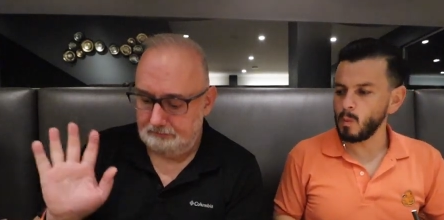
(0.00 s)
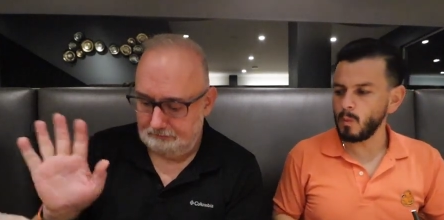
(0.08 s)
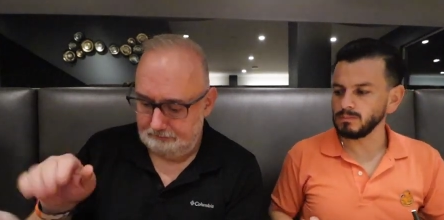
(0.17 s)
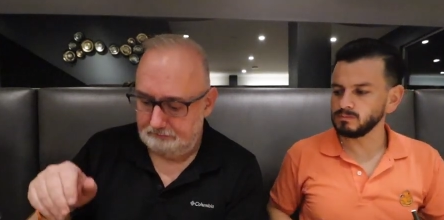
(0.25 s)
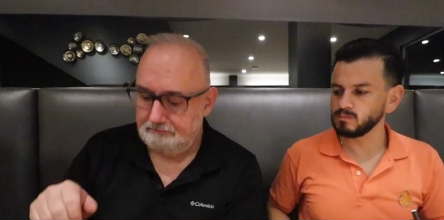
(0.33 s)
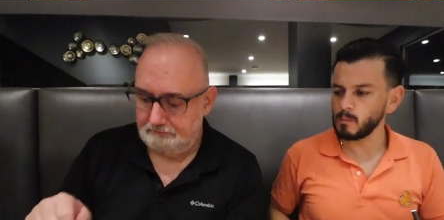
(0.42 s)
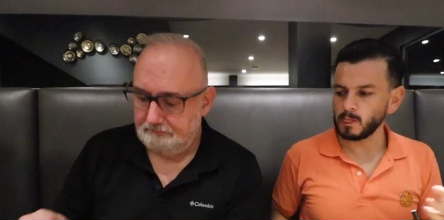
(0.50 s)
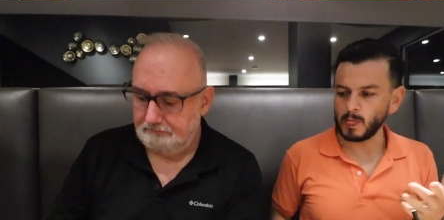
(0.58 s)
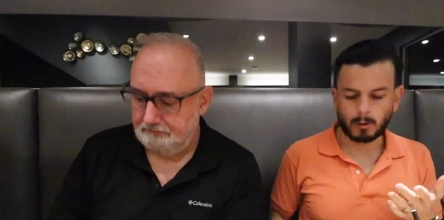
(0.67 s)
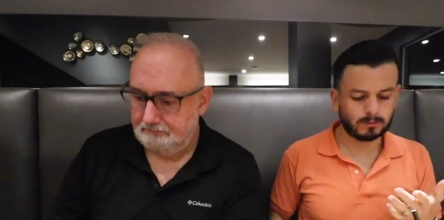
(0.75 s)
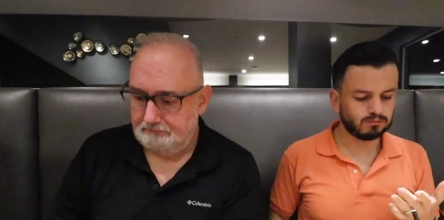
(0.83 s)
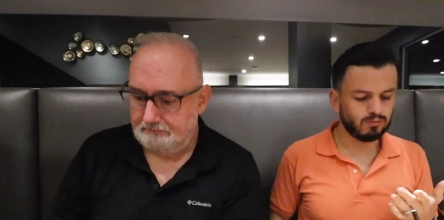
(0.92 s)
Speaker 1: I'll be glad
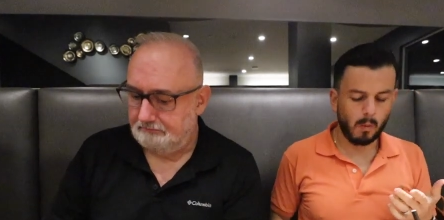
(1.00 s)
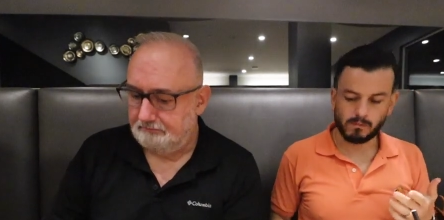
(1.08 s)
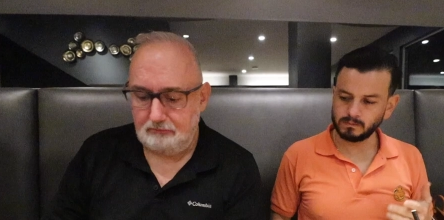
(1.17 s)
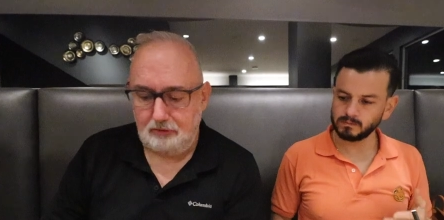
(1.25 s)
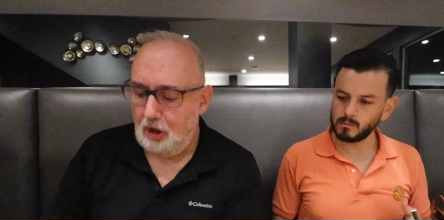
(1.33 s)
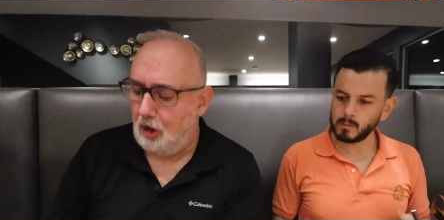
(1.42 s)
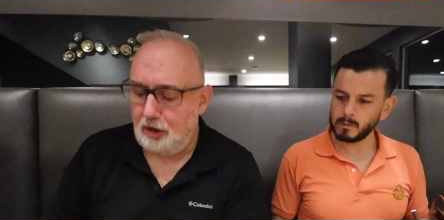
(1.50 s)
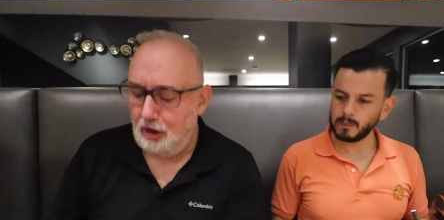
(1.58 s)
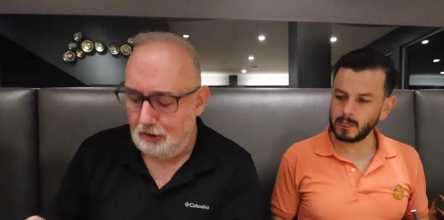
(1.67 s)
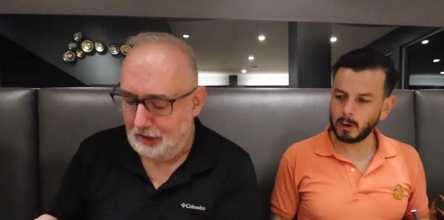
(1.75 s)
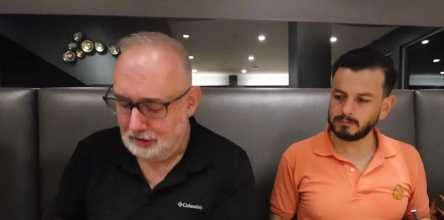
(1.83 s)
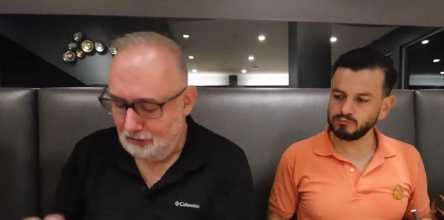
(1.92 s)
to take them back.
Speaker 2: No, you
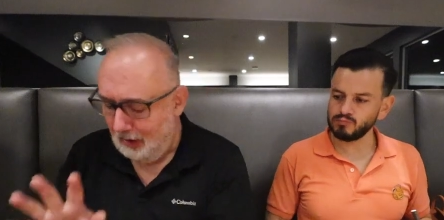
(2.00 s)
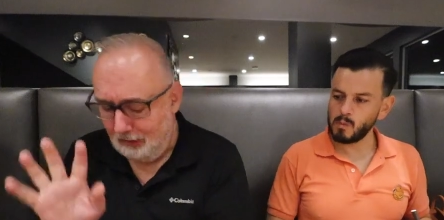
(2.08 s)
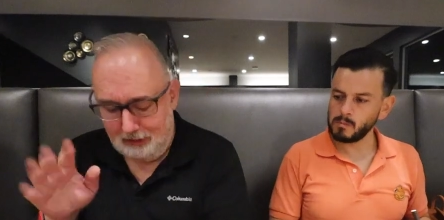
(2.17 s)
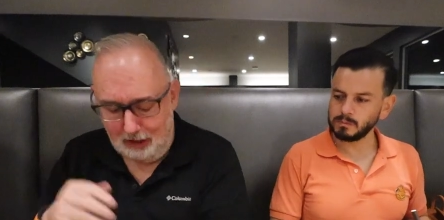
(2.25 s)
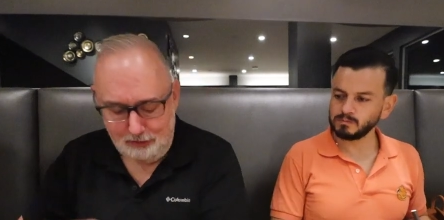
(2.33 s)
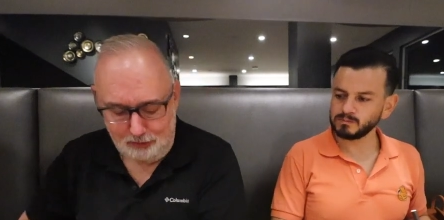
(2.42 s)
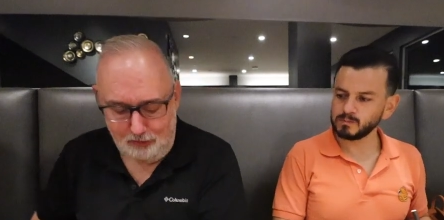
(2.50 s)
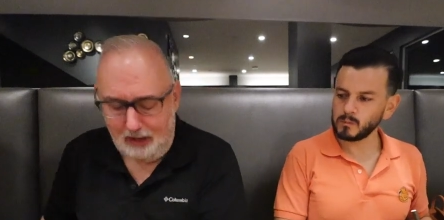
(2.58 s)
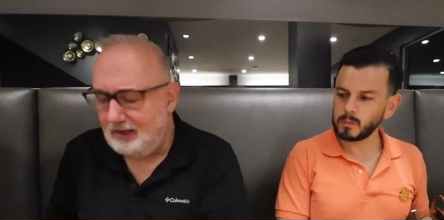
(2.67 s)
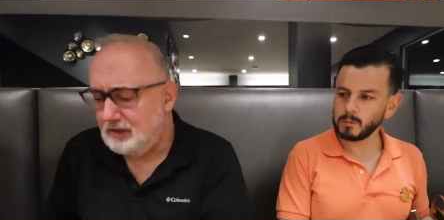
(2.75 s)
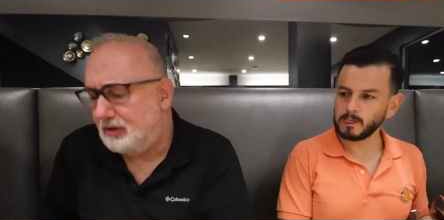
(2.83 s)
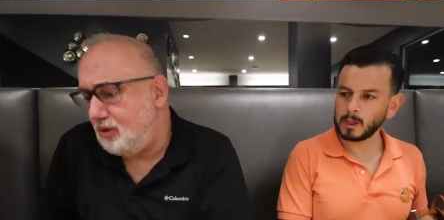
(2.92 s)
don't need to. I'll, I'll do it.
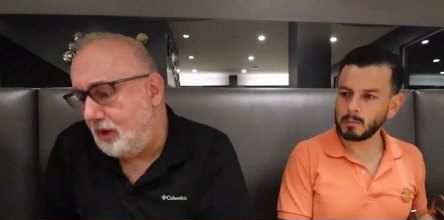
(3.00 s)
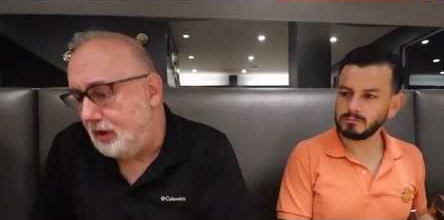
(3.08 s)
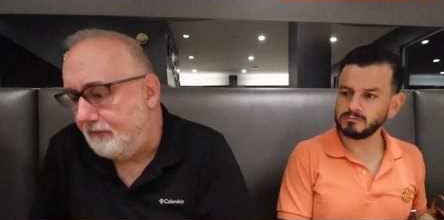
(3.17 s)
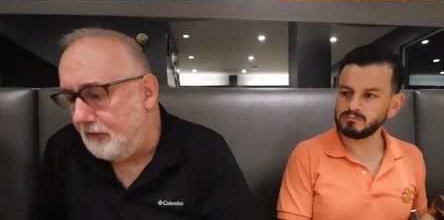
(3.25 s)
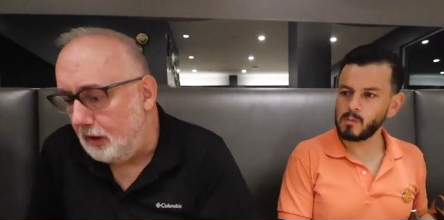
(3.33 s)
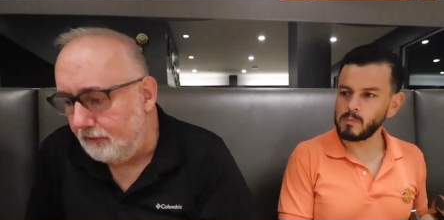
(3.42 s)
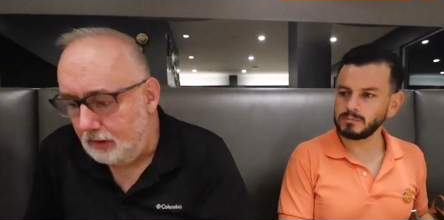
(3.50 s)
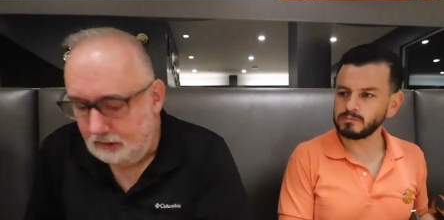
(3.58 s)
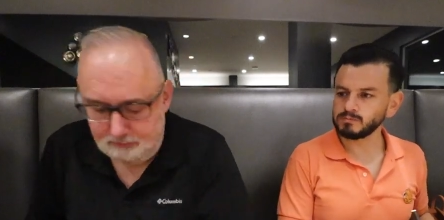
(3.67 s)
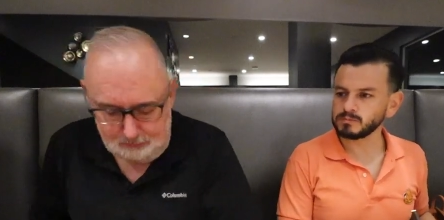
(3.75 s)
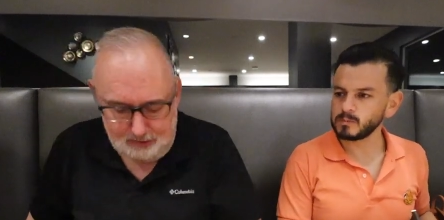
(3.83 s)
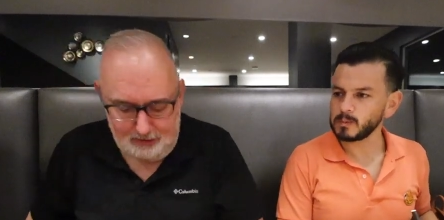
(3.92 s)
That's sort of the fun of it.
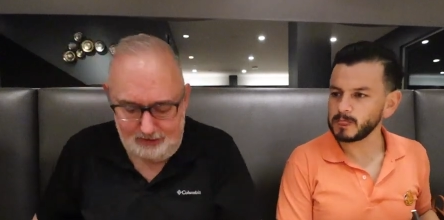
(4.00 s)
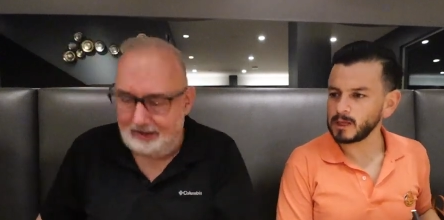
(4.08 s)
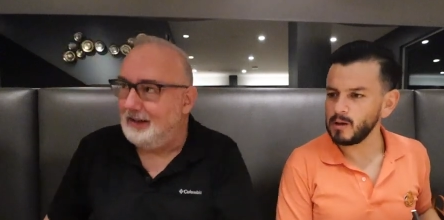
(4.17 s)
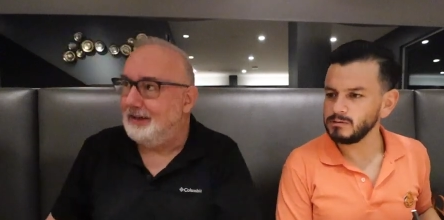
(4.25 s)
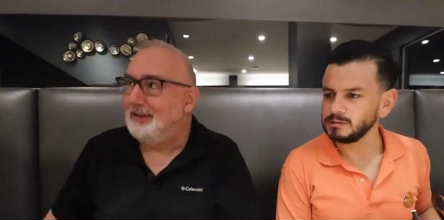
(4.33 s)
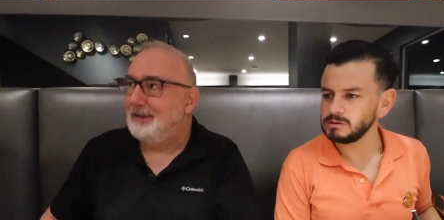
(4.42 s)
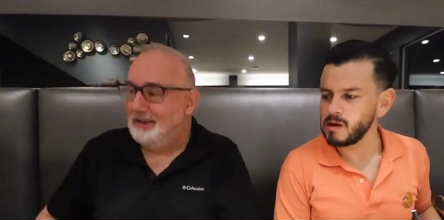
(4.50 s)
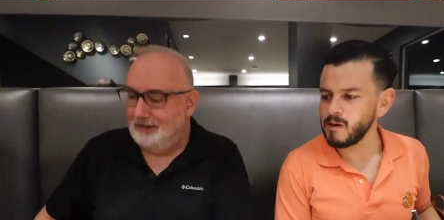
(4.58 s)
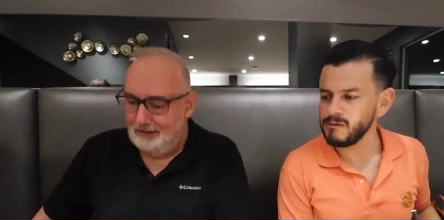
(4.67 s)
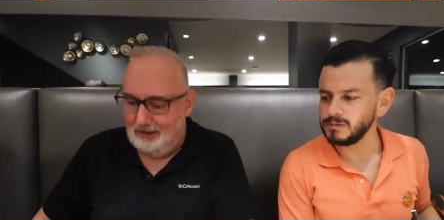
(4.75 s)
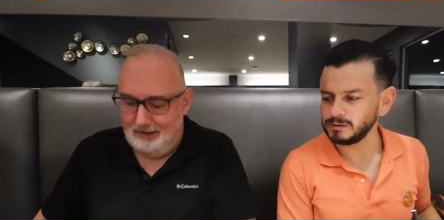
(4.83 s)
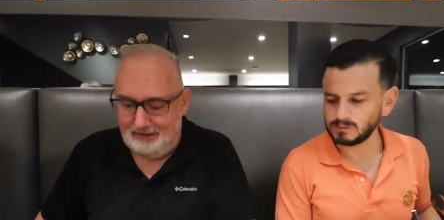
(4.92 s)
Okay.
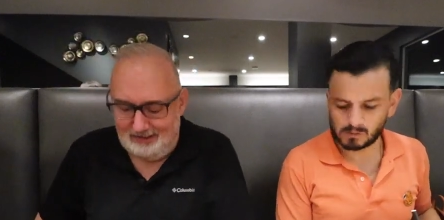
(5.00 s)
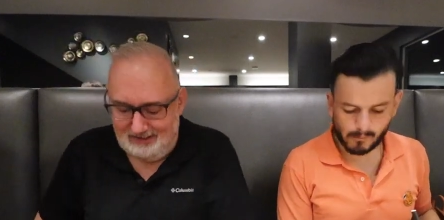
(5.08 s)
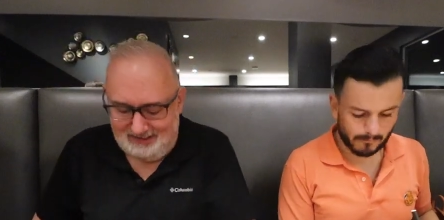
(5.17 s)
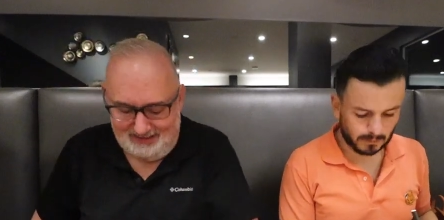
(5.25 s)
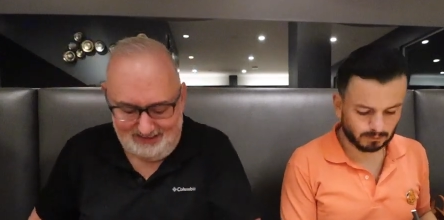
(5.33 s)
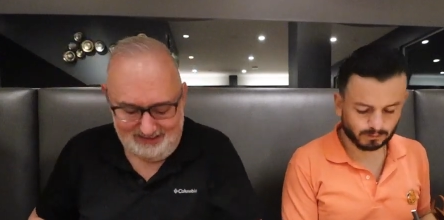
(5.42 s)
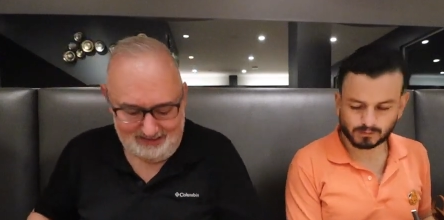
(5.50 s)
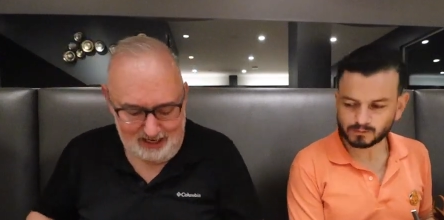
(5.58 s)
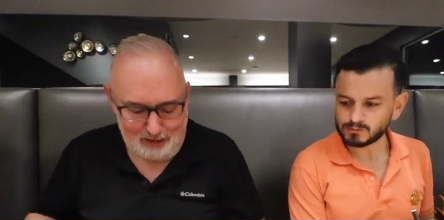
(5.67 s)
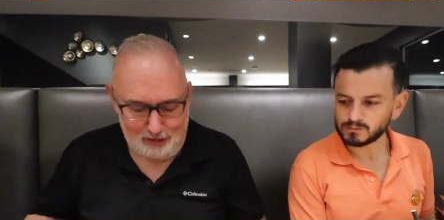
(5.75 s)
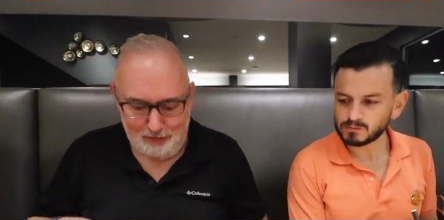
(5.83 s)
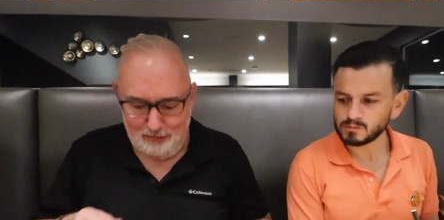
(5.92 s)

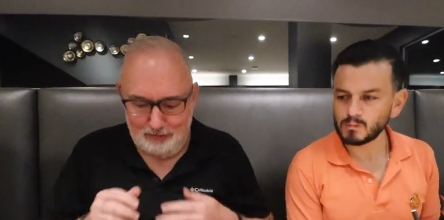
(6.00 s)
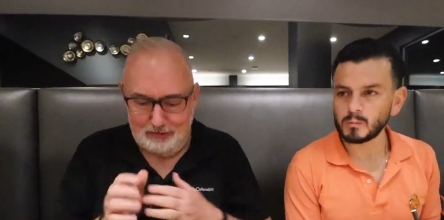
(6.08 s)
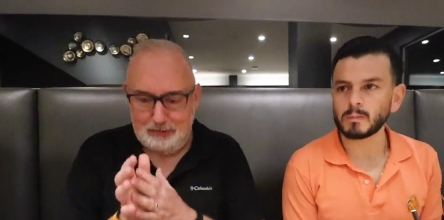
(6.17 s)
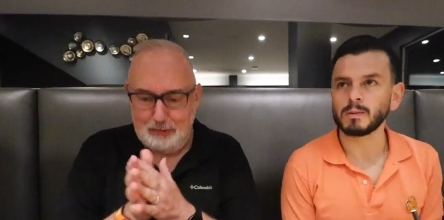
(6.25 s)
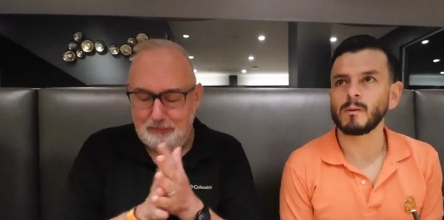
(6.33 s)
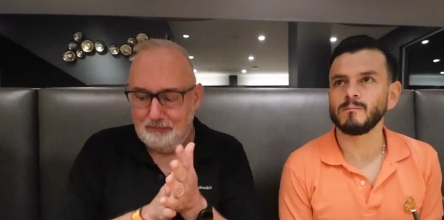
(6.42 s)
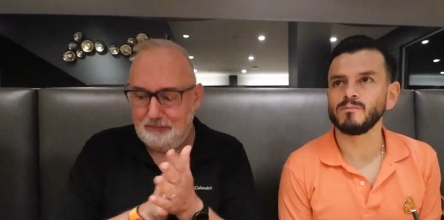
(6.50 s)
Thank you.
Speaker 1: You're